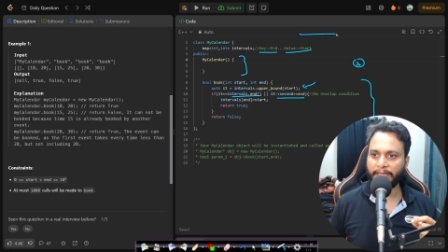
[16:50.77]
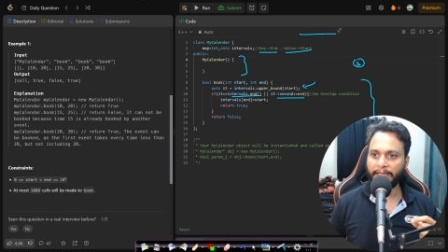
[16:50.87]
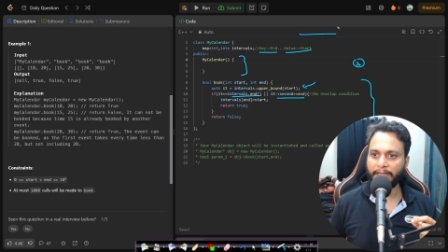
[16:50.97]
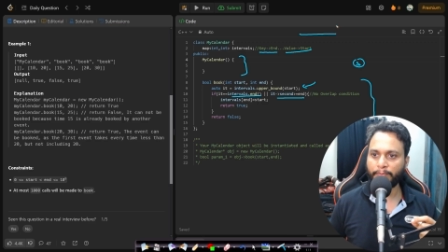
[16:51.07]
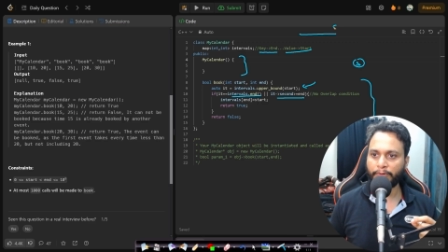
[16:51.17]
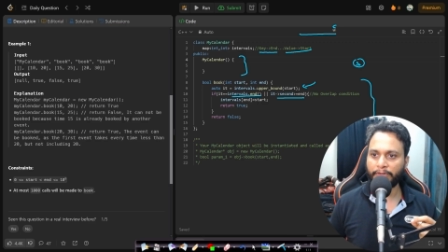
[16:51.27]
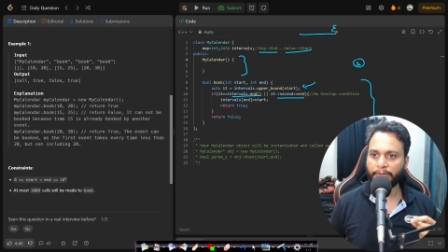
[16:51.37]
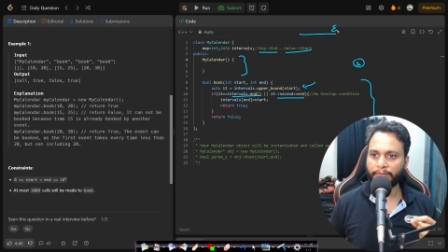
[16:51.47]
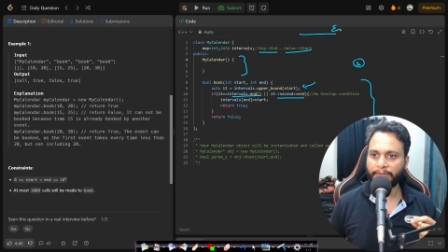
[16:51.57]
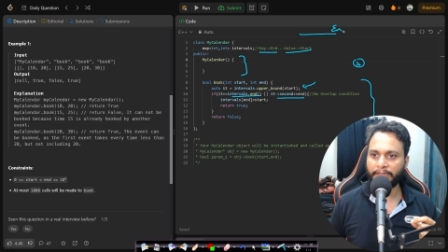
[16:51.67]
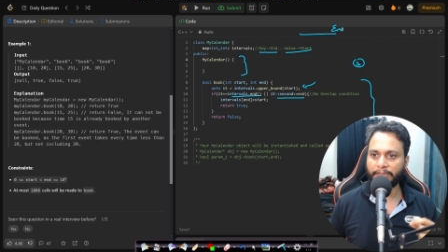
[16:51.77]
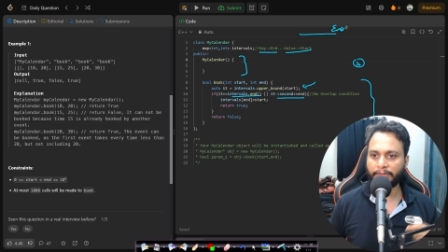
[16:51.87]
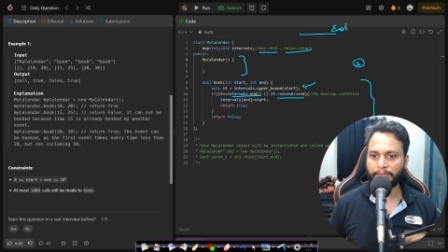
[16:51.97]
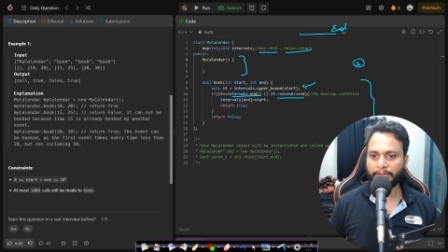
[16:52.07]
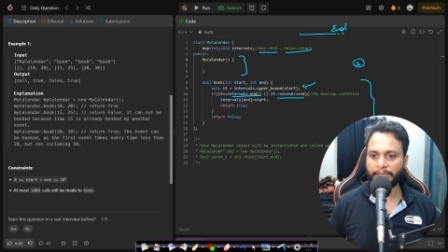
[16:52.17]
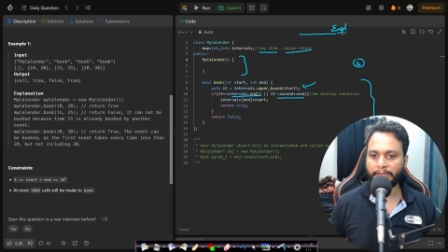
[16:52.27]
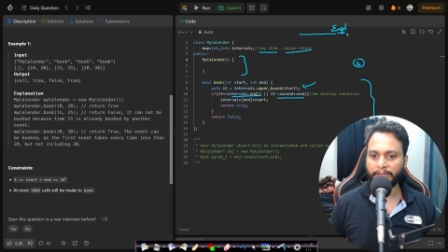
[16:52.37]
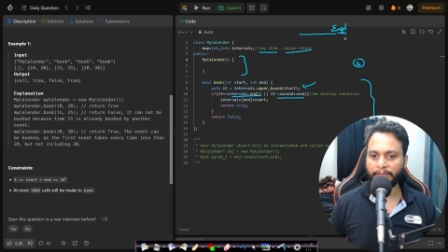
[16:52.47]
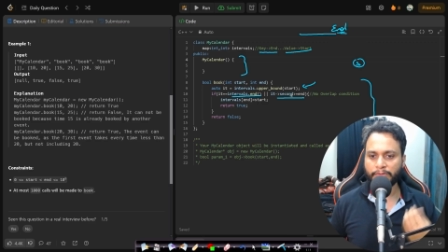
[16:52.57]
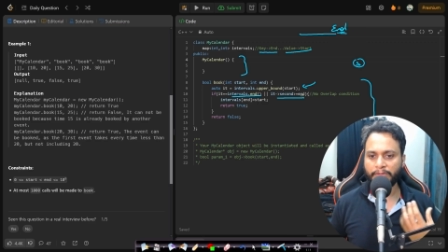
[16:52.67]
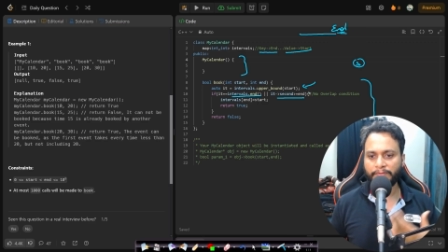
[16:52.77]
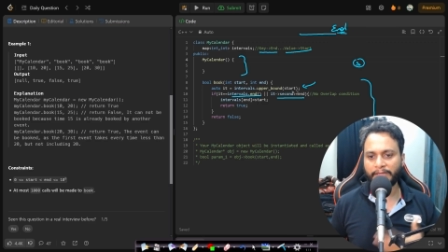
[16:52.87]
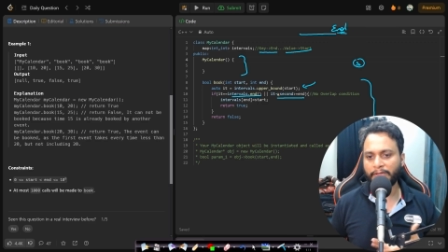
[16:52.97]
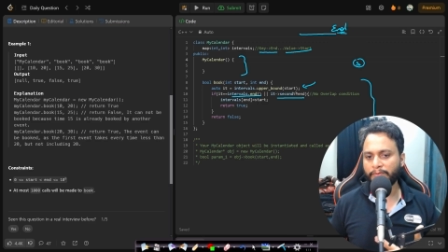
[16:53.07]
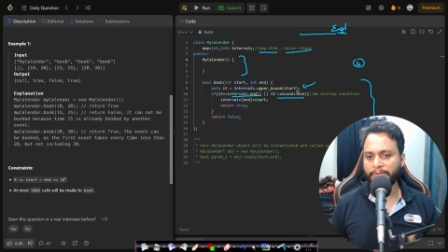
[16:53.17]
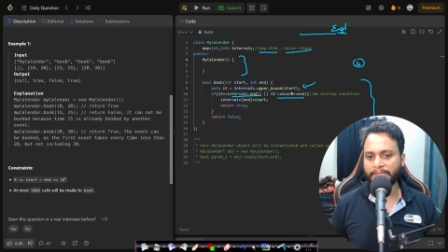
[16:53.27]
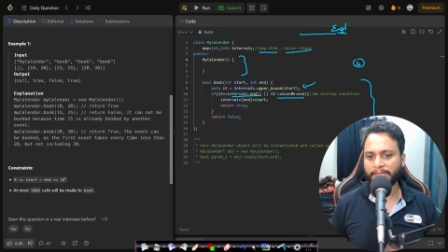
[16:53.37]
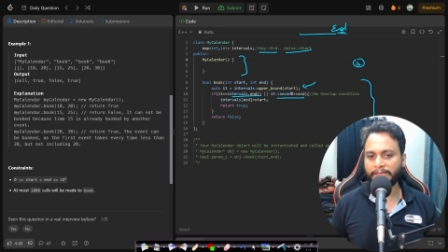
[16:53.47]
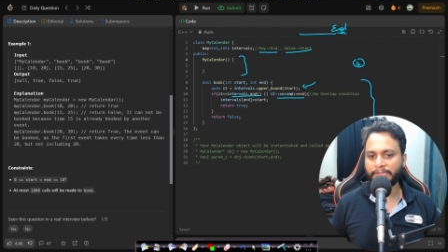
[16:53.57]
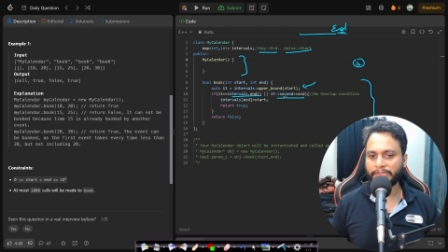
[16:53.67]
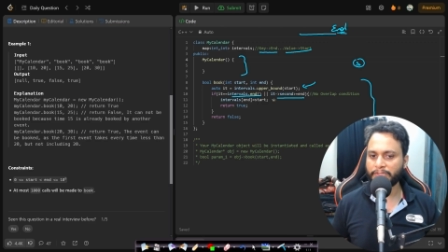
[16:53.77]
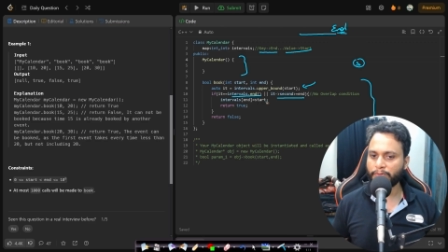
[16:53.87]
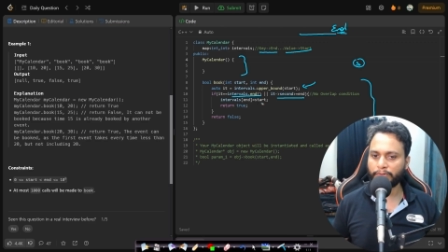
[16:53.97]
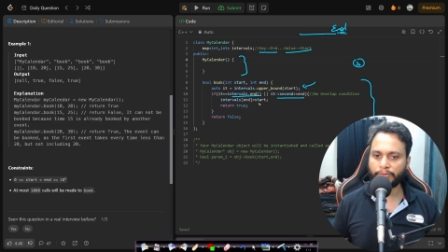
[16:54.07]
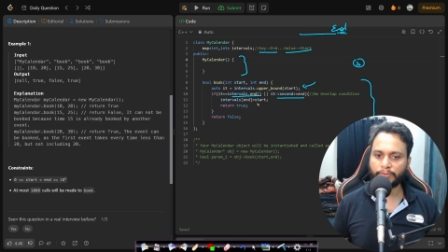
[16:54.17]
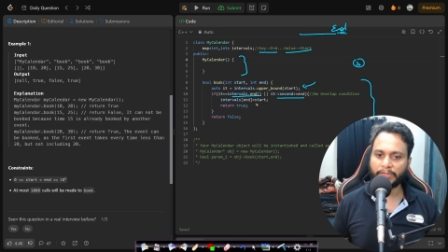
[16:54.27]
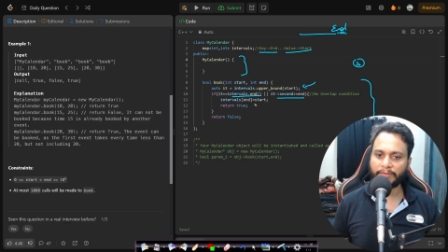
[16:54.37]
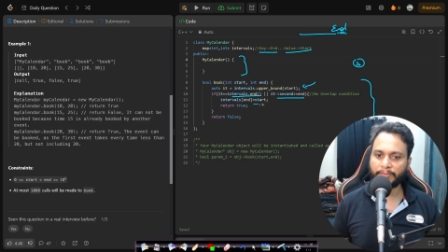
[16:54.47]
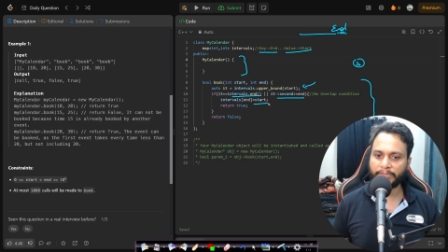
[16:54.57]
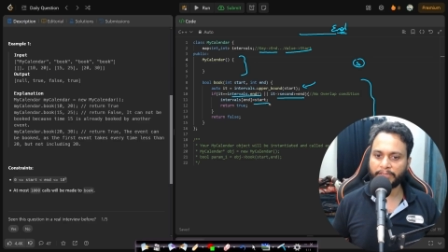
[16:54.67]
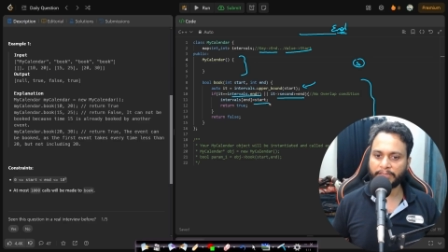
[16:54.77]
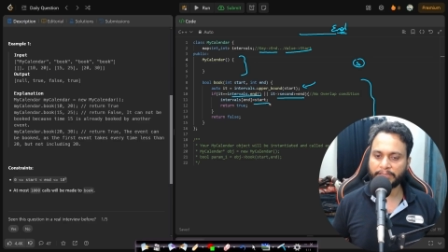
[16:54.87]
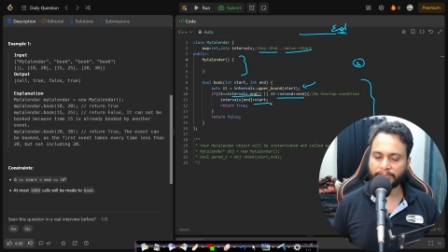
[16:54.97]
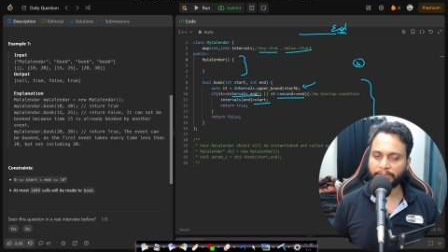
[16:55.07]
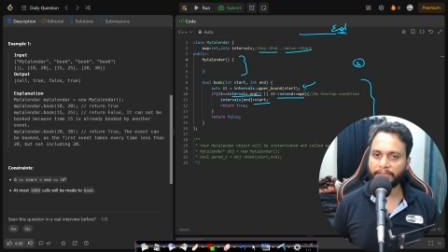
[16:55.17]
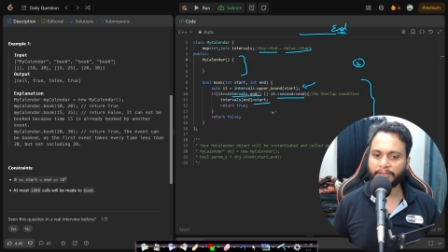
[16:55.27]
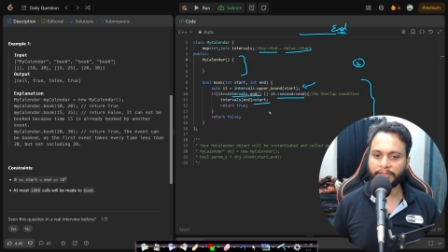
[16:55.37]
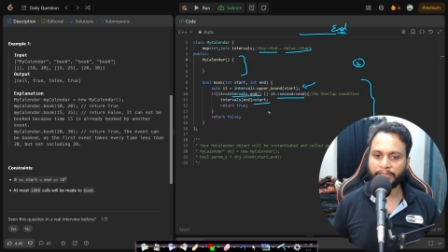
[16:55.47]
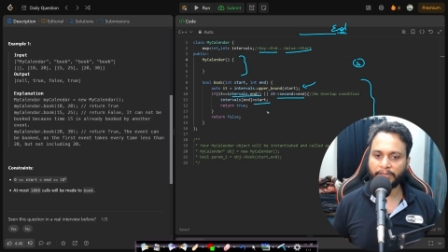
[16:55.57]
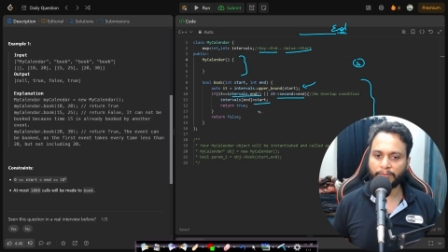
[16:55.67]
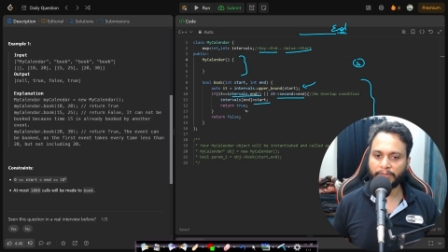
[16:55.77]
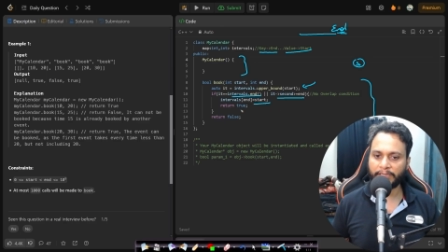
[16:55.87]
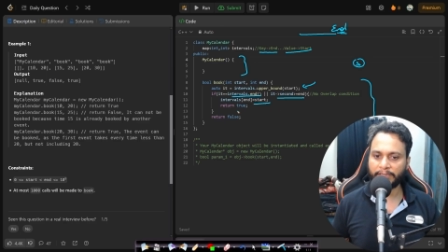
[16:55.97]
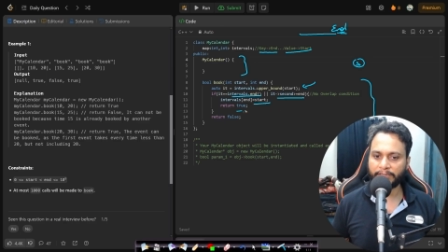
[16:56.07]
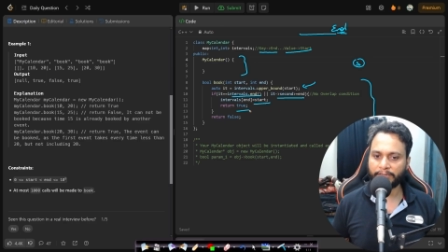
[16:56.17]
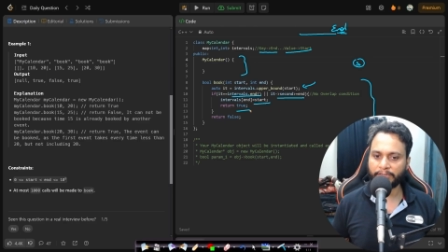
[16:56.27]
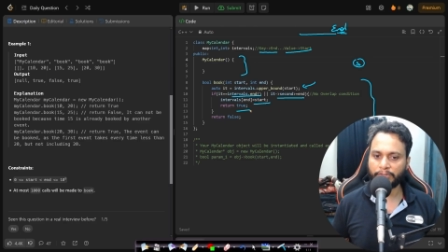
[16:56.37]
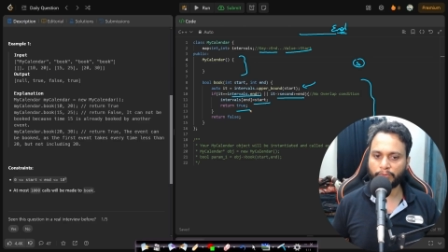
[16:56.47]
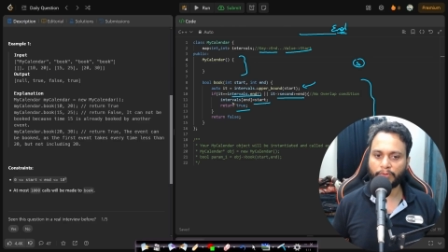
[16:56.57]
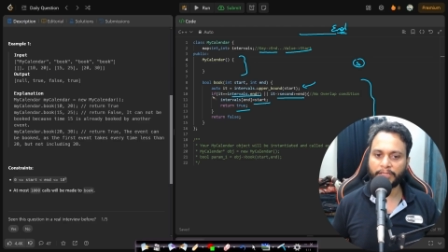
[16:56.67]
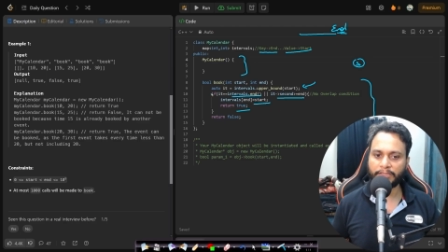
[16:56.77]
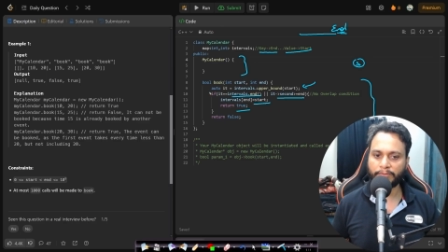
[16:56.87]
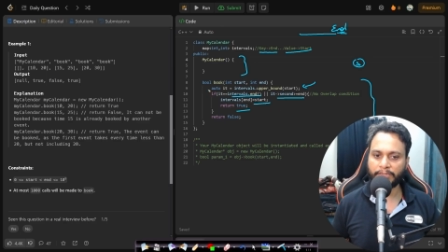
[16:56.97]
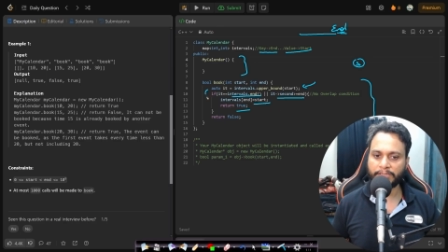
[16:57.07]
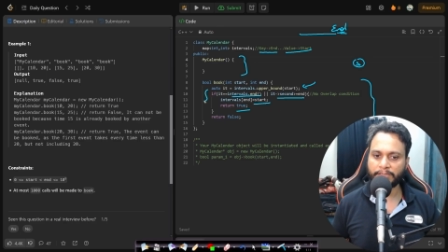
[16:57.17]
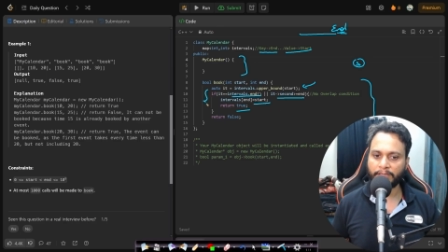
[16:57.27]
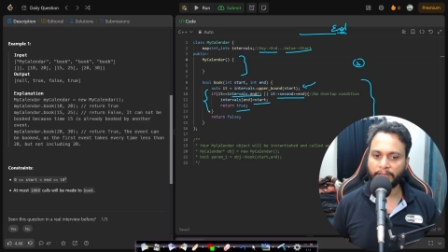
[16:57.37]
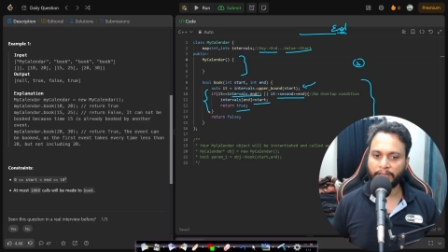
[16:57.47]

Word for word: end point of an interval right so if any of these conditions hold true i will be inserting the interval and return true otherwise